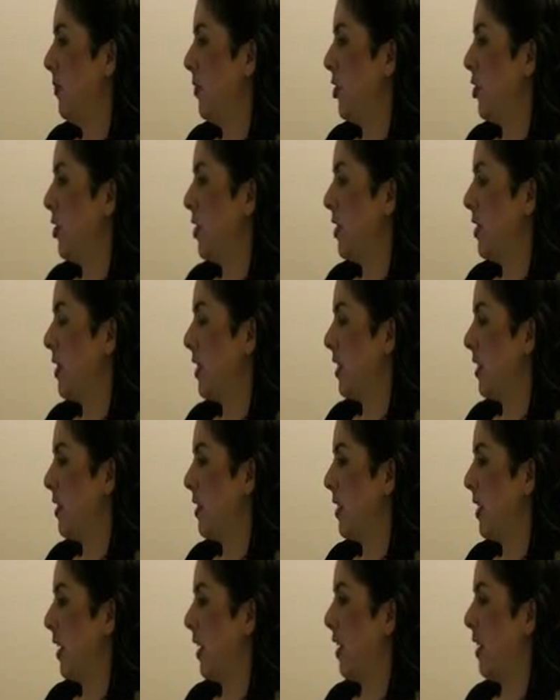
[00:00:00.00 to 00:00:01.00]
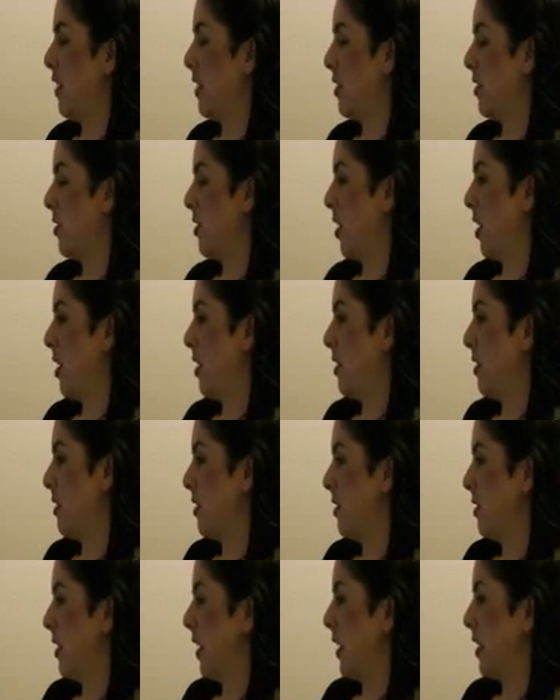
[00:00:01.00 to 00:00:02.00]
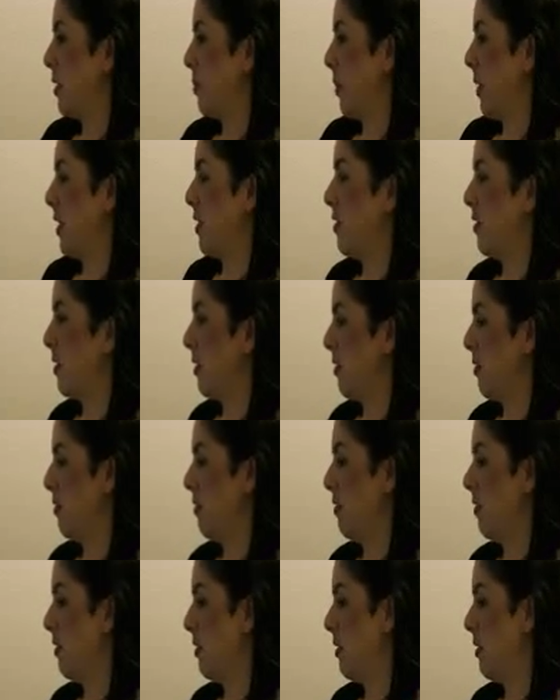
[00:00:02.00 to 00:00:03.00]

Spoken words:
She says that it's not expensive.